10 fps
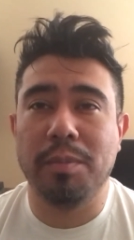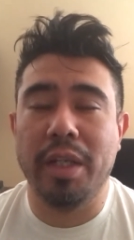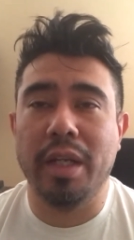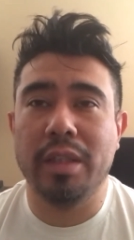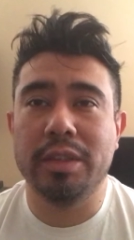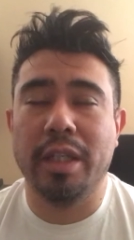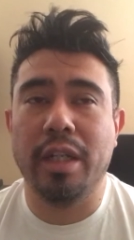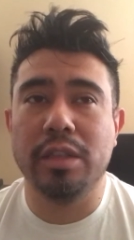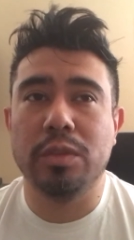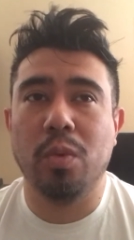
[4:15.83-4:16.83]
My side
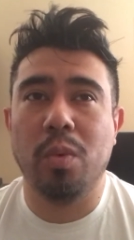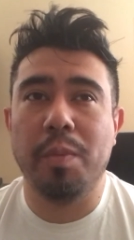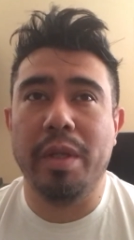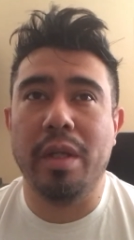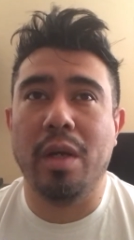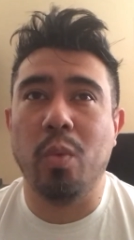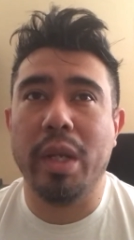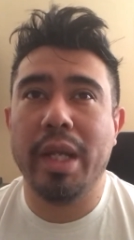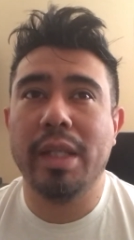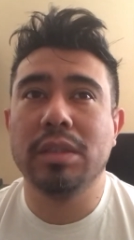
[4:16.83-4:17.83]
hustle will be on
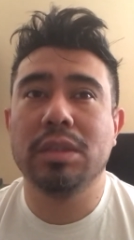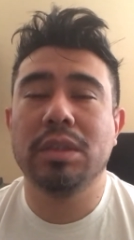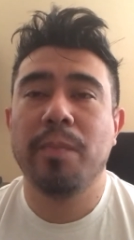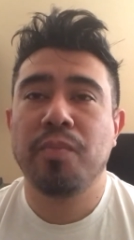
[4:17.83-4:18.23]
weekends